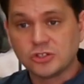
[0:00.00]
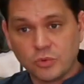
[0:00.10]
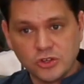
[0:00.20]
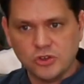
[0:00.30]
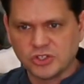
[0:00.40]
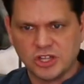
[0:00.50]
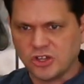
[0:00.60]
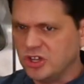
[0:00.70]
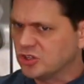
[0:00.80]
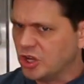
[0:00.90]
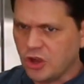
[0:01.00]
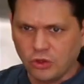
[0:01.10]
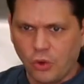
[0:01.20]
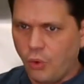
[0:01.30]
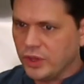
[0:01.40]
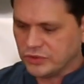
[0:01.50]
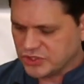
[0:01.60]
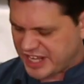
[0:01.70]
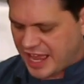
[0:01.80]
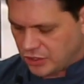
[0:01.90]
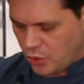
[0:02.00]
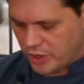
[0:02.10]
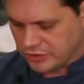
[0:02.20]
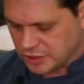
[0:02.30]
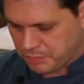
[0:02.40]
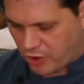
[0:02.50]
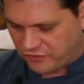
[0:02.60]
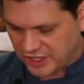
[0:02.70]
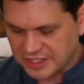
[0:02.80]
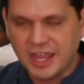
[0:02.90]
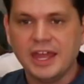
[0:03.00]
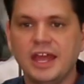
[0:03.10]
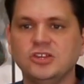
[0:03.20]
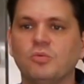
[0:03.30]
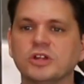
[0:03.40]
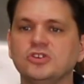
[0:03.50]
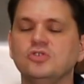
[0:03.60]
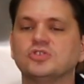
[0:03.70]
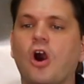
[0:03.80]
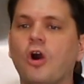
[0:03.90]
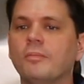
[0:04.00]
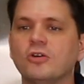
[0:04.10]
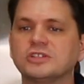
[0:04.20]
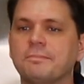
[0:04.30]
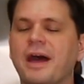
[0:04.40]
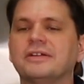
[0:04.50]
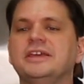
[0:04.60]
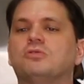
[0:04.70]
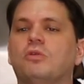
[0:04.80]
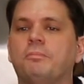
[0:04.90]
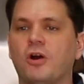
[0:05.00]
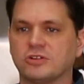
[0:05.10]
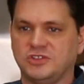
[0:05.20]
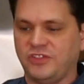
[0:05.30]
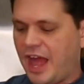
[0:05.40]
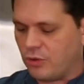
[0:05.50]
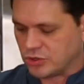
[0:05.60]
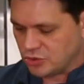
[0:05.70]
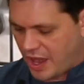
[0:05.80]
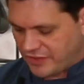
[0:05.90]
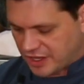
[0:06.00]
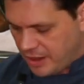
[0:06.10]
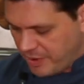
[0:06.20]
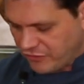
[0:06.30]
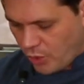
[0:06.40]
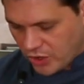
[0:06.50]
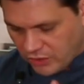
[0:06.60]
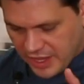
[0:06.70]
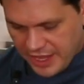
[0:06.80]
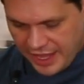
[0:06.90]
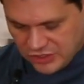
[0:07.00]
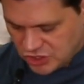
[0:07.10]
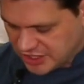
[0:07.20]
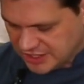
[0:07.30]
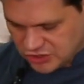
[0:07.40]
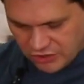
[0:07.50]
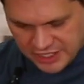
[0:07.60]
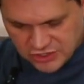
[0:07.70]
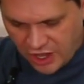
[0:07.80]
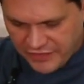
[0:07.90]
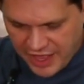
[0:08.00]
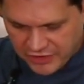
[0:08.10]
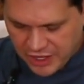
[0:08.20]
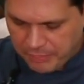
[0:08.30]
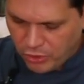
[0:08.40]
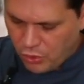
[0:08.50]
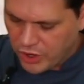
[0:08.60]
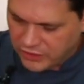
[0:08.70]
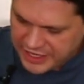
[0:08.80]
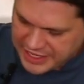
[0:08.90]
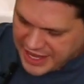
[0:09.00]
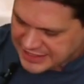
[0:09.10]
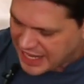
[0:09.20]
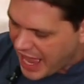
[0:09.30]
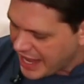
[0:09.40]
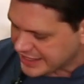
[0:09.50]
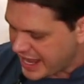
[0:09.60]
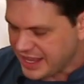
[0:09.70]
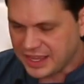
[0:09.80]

So we're using a good canola oil, salad oil is perfect. And you want to use almost about equal parts flour. So I have a cup of oil, and just to start things off, I have a cup of oil in a nice hot